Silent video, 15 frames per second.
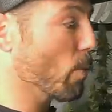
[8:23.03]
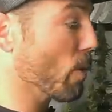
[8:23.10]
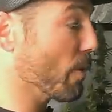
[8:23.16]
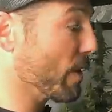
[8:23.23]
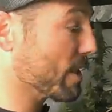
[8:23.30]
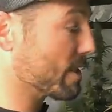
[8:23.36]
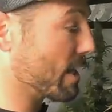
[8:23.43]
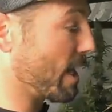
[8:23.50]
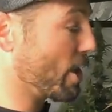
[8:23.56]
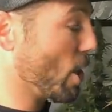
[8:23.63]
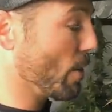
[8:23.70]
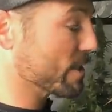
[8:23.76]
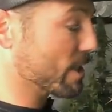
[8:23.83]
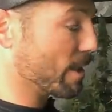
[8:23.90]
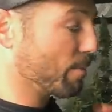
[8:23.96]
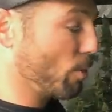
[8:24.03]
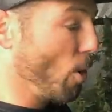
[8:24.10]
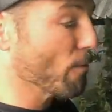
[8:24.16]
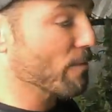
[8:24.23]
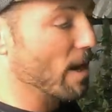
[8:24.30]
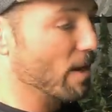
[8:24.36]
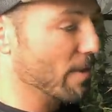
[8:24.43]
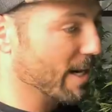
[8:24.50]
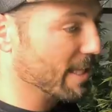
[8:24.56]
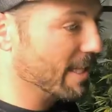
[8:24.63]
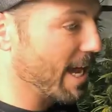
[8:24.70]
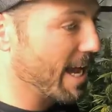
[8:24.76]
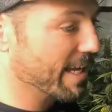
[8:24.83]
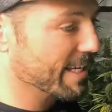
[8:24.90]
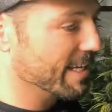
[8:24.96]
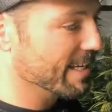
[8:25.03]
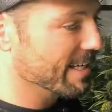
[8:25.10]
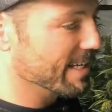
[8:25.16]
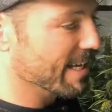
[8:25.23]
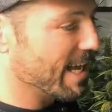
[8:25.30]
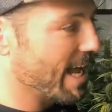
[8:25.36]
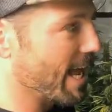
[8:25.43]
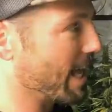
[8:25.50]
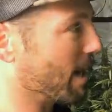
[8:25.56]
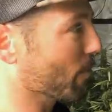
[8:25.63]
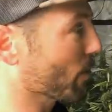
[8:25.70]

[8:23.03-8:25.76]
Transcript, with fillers: Where this I know is in the profile that I like, and